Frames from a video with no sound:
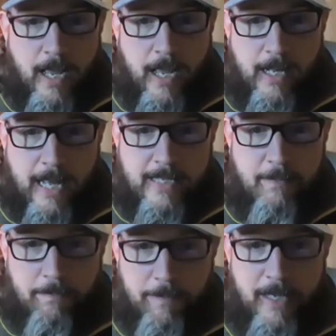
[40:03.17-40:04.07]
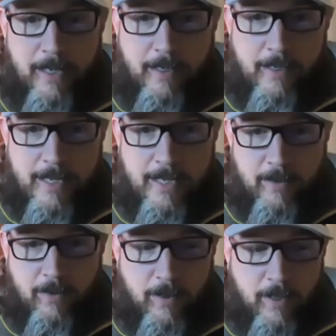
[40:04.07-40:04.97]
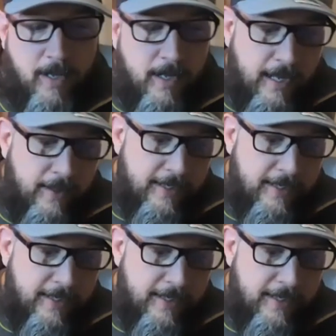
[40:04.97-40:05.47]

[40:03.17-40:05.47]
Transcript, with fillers: And that's a big deal. That's now,